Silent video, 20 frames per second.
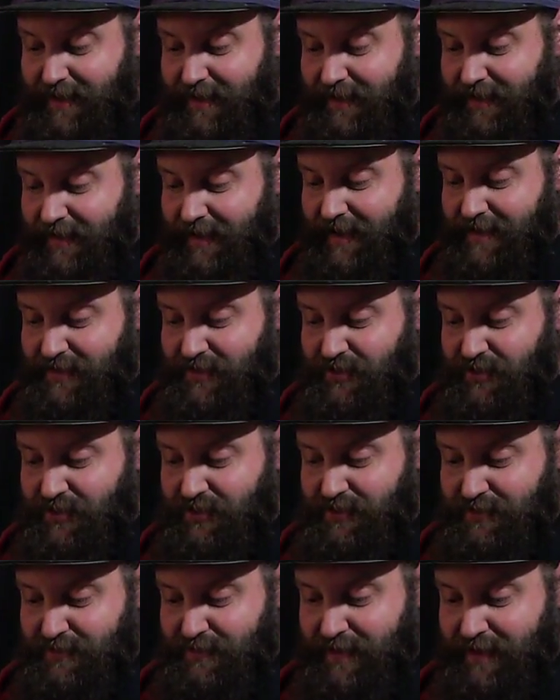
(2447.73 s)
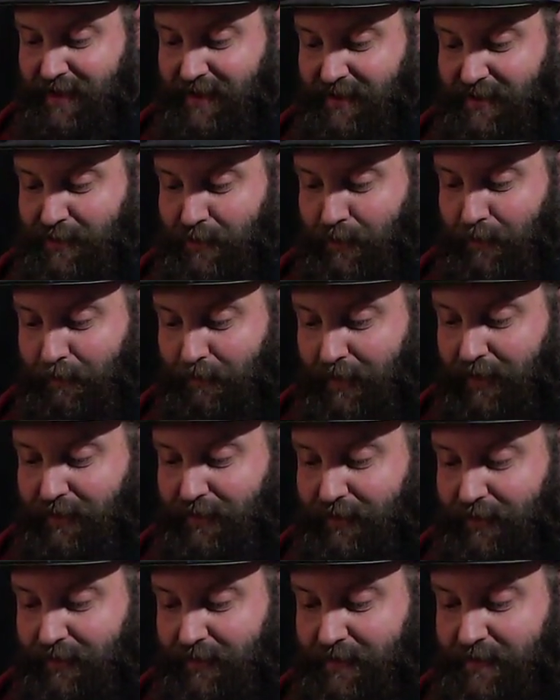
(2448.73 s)
And string your
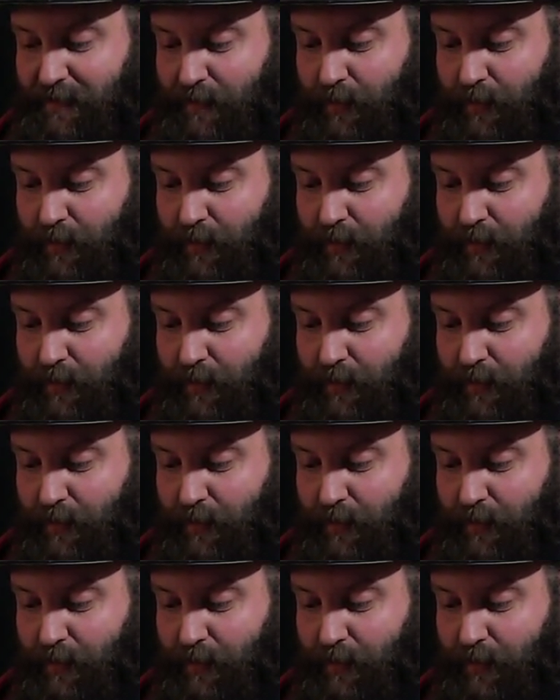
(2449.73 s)
bow.